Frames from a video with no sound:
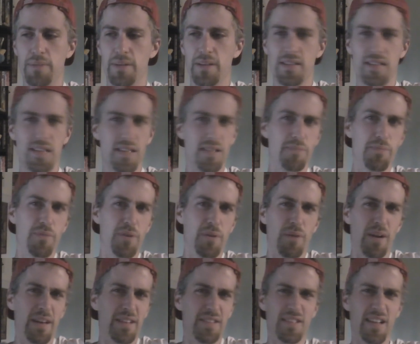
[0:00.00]
but it's at the point
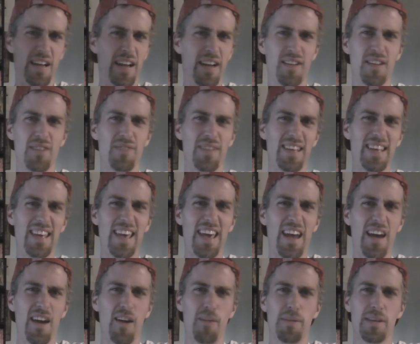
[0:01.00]
where I don't even
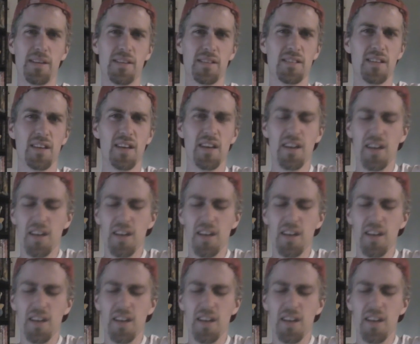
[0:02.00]
care, because